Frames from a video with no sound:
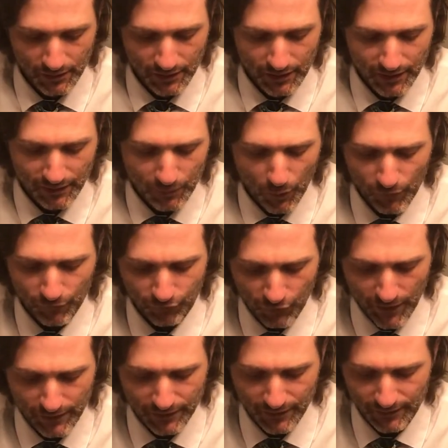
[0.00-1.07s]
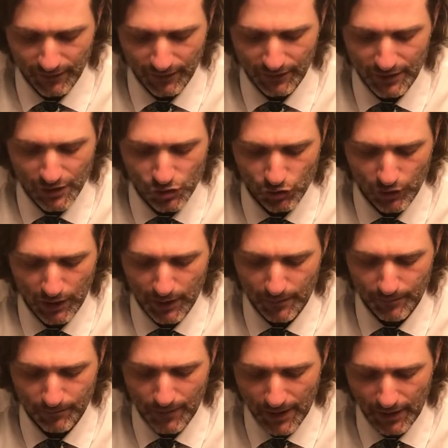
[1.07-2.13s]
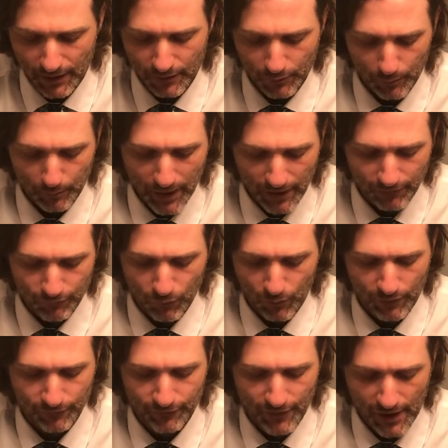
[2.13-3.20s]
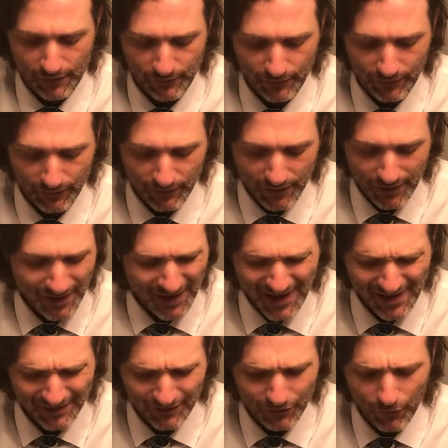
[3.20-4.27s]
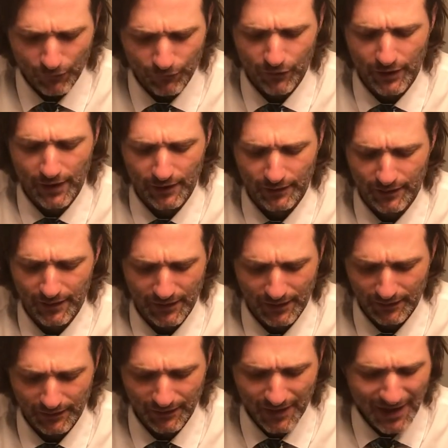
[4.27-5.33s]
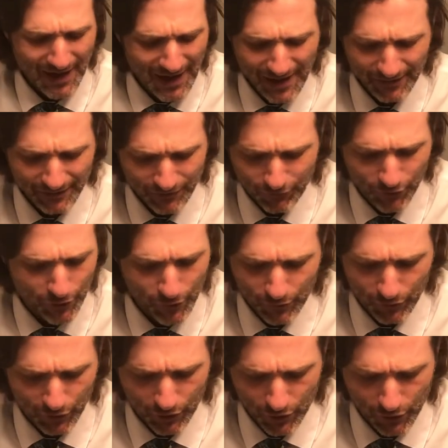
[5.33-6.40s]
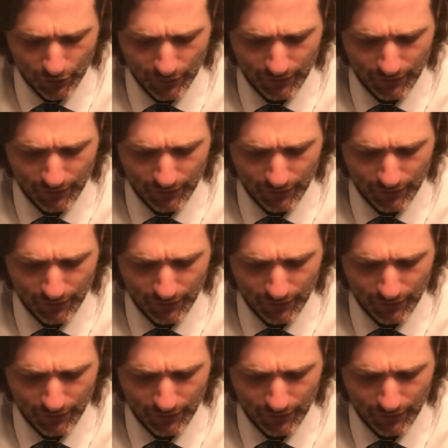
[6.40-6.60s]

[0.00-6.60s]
It's more frantic than any dream made or paid for in factories. Ask no for guarantees. Ask for no security.